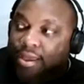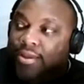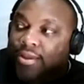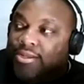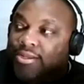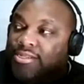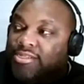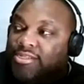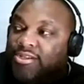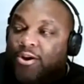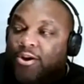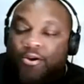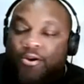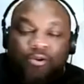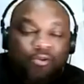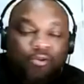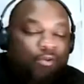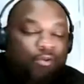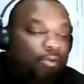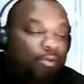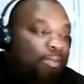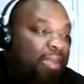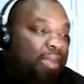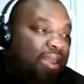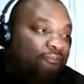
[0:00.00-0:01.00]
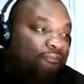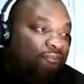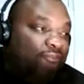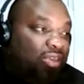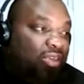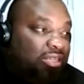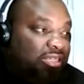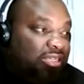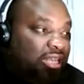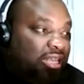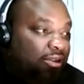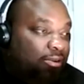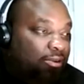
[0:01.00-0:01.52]
So man,
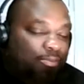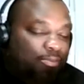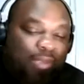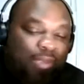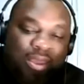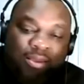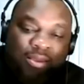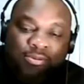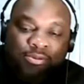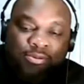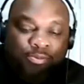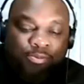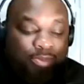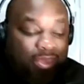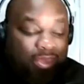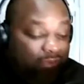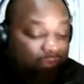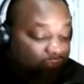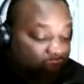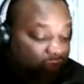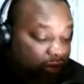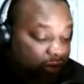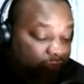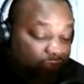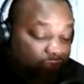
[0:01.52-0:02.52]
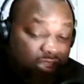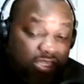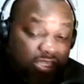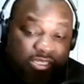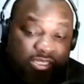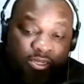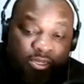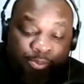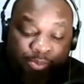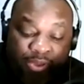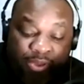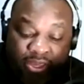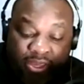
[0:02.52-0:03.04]
Felicia's the
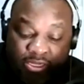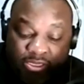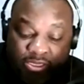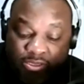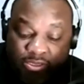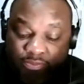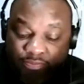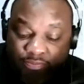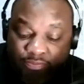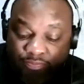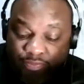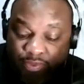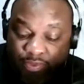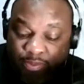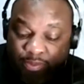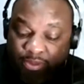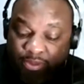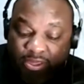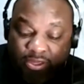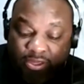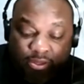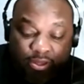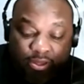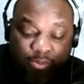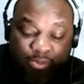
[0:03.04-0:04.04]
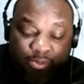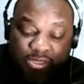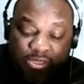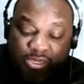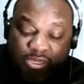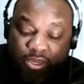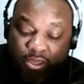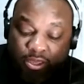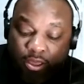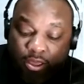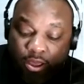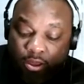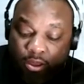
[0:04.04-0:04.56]
best. Let me tell
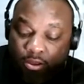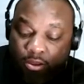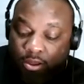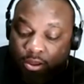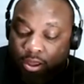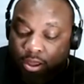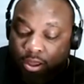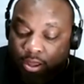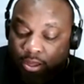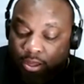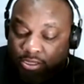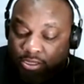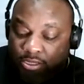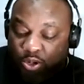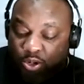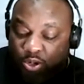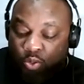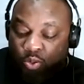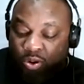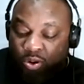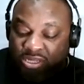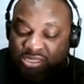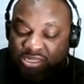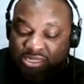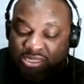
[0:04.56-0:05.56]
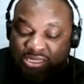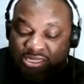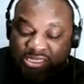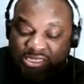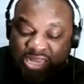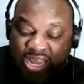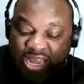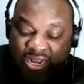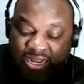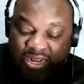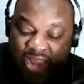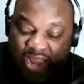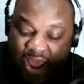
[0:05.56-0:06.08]
y'all. So we went to the
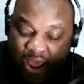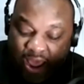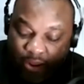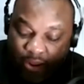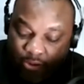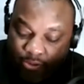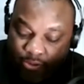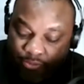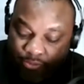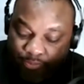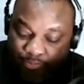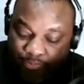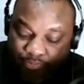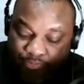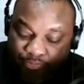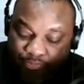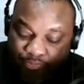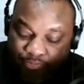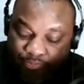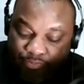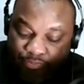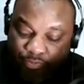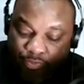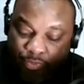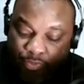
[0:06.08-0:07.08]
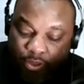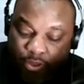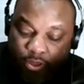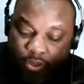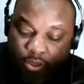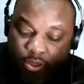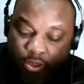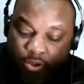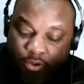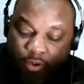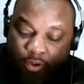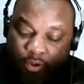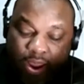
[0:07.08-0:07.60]
Sundial,
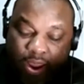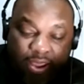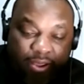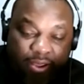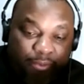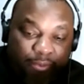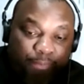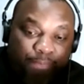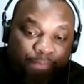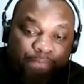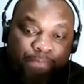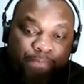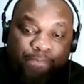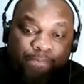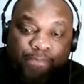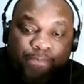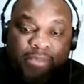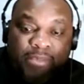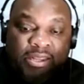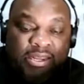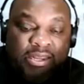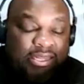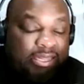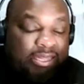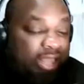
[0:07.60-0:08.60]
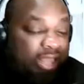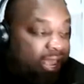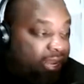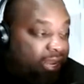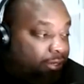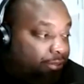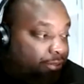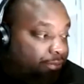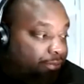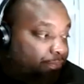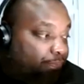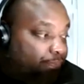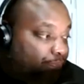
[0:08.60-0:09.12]
right? In Atlanta.
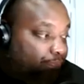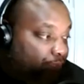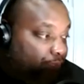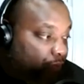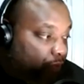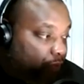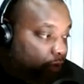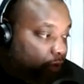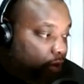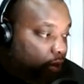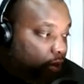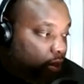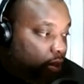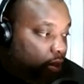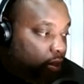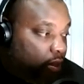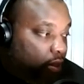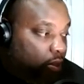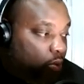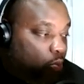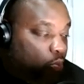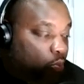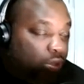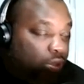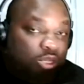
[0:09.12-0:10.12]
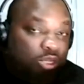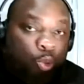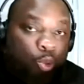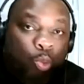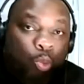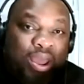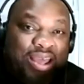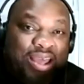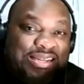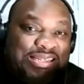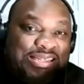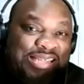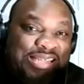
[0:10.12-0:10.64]
Went to the
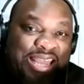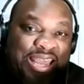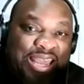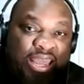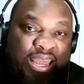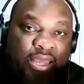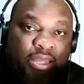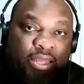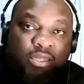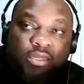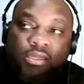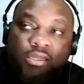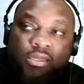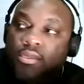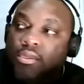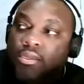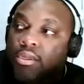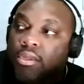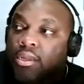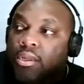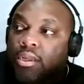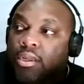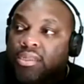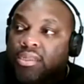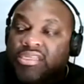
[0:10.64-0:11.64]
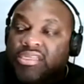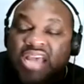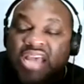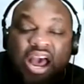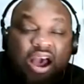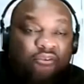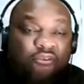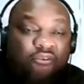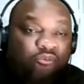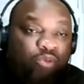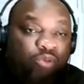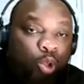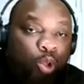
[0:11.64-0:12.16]
West End, top
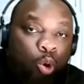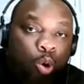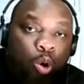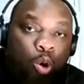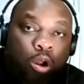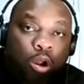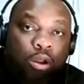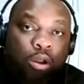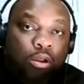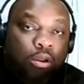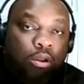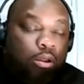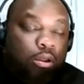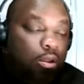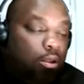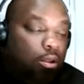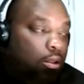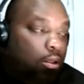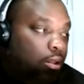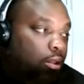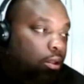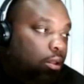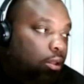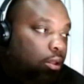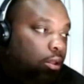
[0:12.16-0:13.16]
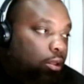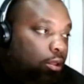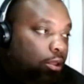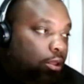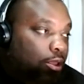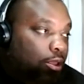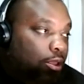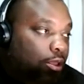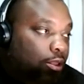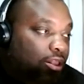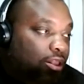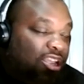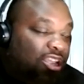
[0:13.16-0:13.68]
floor,
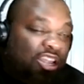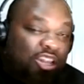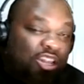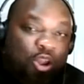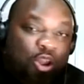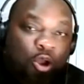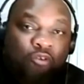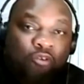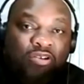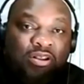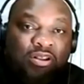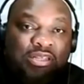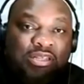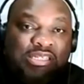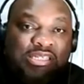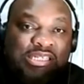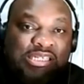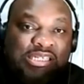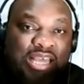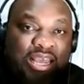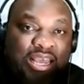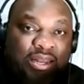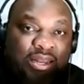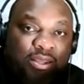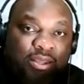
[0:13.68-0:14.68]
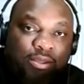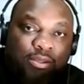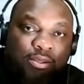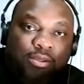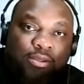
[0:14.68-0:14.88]
looking over the city.